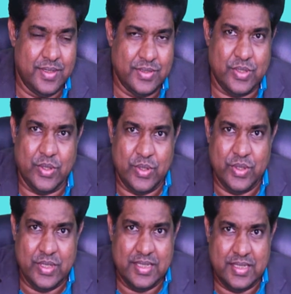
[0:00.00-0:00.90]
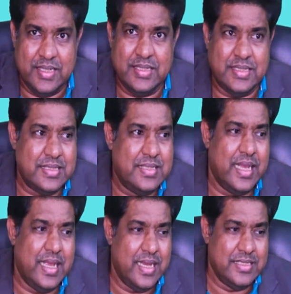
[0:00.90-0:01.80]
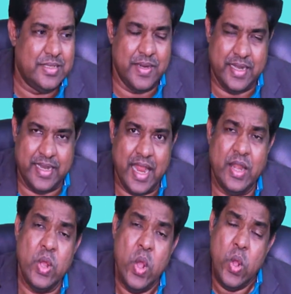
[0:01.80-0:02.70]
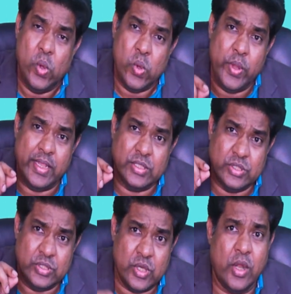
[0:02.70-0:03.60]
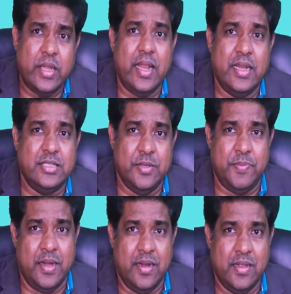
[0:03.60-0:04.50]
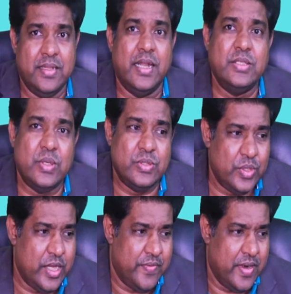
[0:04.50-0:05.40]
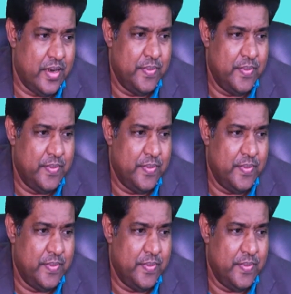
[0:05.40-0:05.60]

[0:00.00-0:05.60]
So this is the eligibility, and who is not eligible, that is also given.